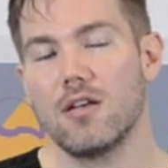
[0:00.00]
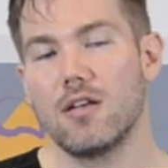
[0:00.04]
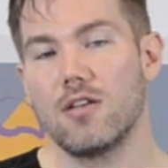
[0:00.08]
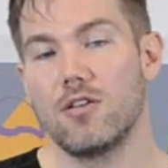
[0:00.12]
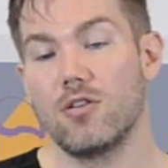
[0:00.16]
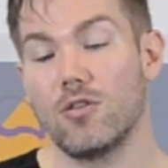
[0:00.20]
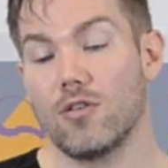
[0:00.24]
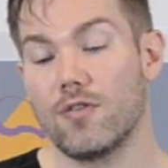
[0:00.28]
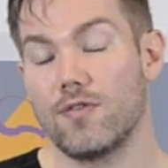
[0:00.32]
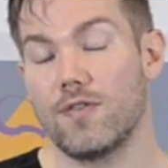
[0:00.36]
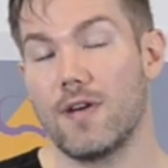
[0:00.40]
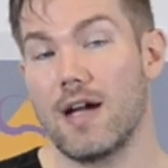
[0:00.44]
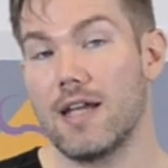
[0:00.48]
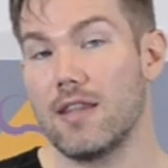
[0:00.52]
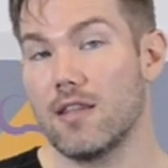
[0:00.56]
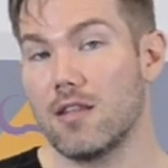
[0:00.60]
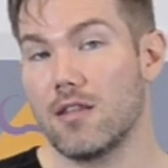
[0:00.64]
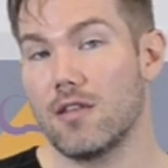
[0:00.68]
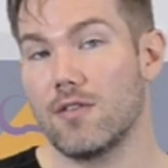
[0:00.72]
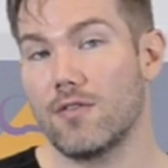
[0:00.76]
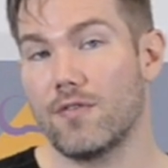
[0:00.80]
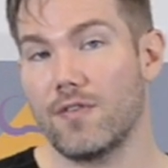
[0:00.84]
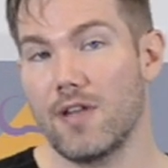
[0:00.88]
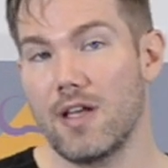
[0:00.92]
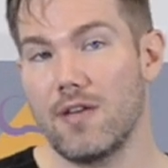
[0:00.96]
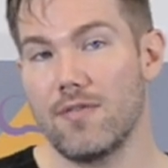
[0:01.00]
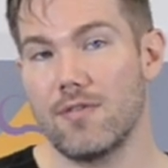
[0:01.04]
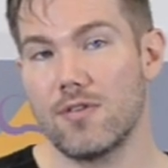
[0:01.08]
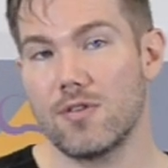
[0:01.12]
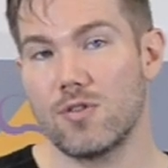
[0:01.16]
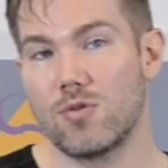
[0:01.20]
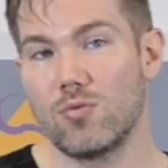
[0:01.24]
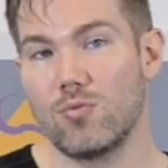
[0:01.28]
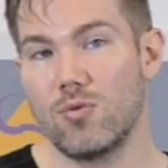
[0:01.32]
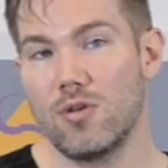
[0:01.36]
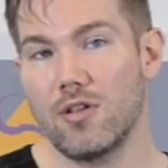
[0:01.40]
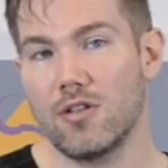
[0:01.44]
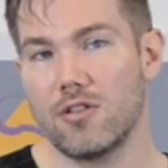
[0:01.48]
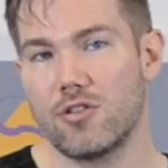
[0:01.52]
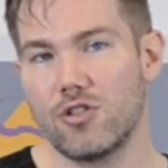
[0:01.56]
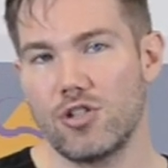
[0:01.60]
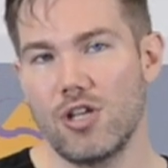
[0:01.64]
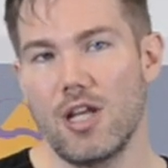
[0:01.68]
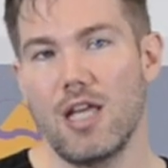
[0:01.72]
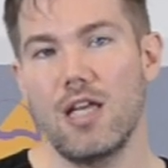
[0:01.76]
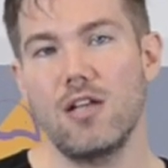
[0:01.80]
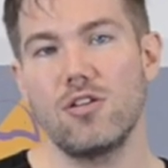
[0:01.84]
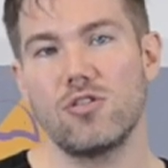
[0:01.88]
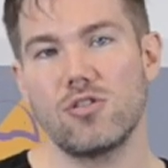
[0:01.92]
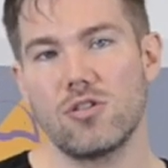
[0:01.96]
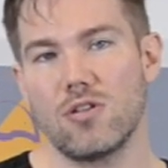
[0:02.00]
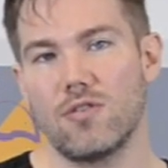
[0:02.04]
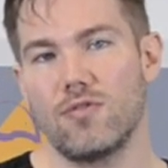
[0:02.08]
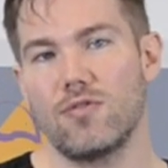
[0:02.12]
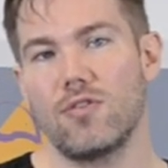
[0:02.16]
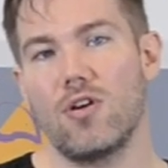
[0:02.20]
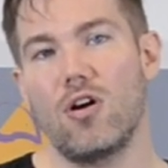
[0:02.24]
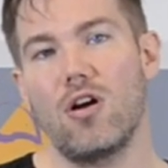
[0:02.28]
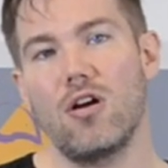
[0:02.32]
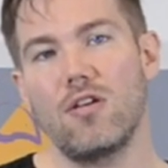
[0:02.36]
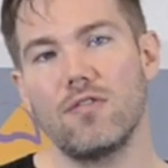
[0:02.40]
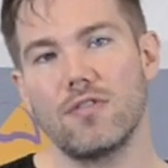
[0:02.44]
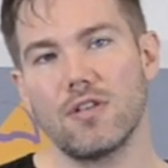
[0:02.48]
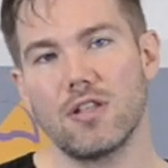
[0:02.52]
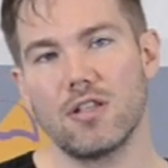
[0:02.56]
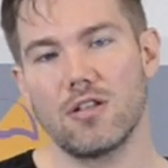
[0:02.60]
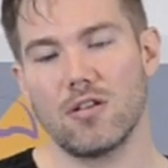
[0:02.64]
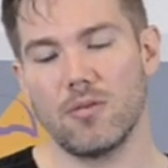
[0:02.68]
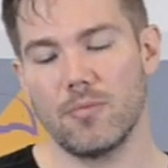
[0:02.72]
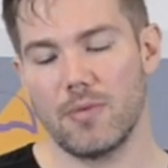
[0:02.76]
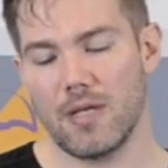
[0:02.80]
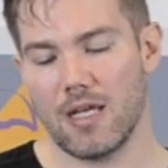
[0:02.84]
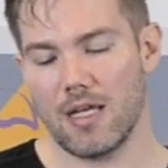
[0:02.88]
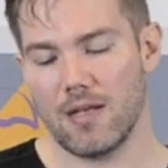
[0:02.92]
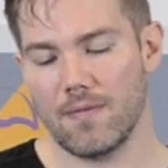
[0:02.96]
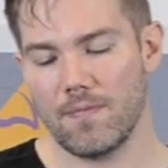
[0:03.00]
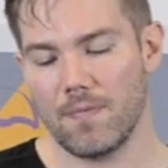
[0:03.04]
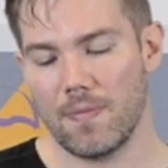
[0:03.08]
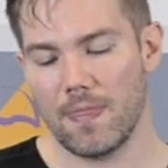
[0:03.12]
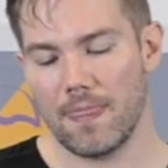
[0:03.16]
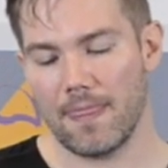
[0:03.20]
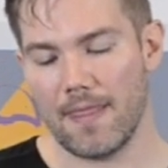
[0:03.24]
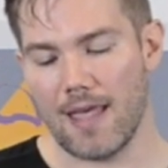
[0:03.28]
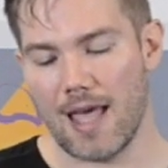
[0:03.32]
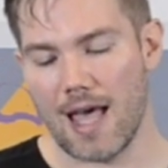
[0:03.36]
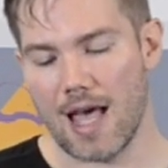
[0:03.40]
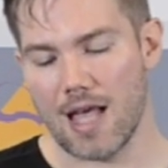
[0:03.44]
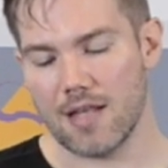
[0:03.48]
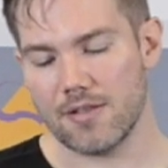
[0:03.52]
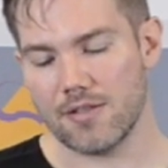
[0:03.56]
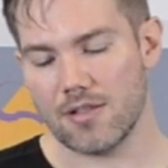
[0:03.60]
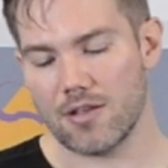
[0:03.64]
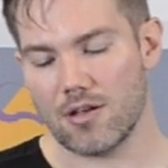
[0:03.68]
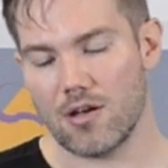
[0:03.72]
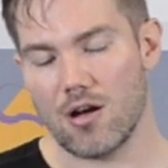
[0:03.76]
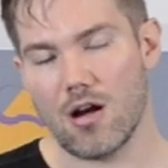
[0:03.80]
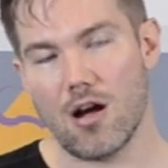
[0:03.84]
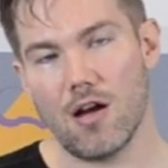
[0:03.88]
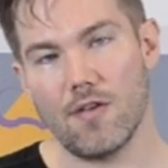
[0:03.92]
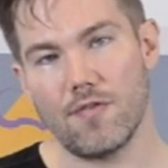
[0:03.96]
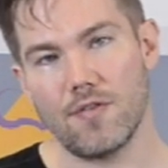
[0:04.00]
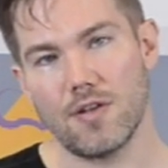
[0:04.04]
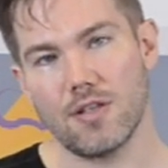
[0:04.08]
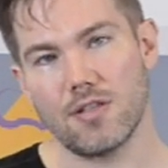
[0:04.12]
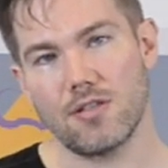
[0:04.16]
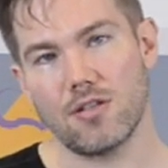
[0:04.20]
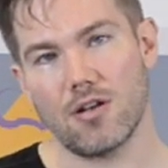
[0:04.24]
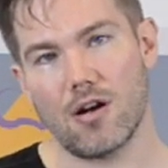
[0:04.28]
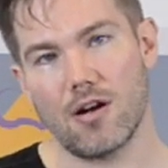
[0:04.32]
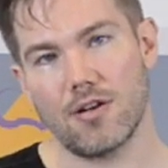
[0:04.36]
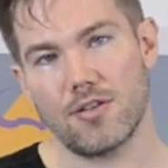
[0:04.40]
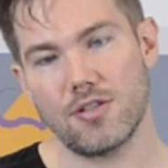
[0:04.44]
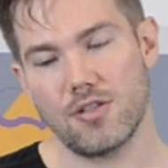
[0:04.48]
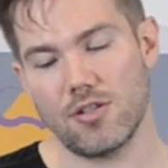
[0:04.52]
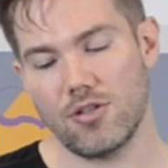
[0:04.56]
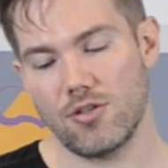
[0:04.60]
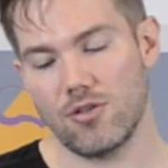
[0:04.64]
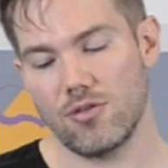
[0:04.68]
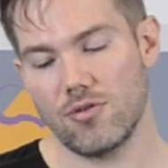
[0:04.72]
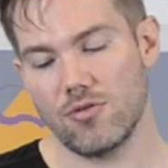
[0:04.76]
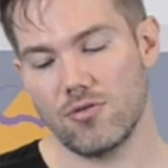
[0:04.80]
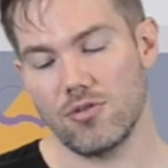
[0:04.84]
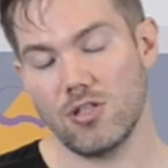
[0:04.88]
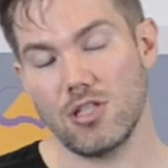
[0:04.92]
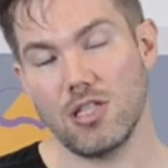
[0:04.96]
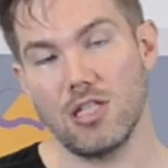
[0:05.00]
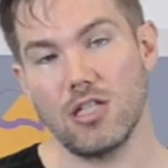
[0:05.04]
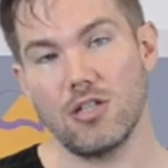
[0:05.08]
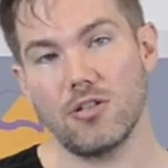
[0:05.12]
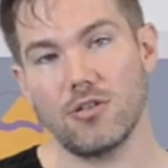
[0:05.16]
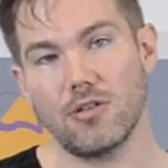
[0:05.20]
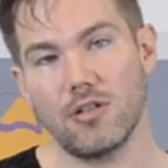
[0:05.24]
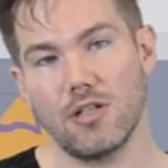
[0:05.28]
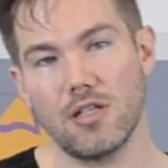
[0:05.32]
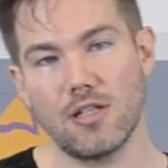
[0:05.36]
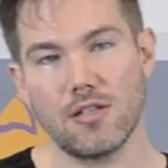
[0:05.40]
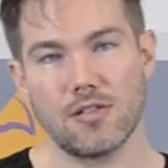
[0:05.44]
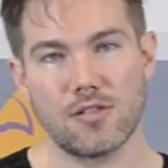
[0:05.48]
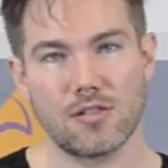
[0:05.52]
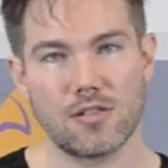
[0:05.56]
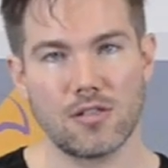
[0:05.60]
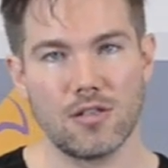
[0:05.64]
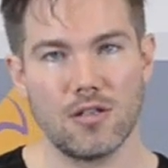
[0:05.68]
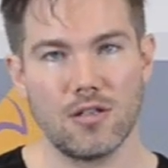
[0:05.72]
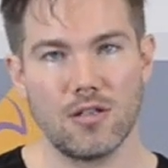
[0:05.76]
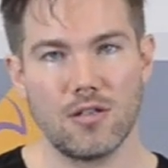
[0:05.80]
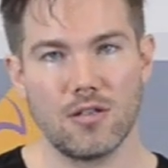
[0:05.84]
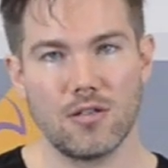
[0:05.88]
you'll find that the flavors will change and evolve a little bit as the coffee starts to decrease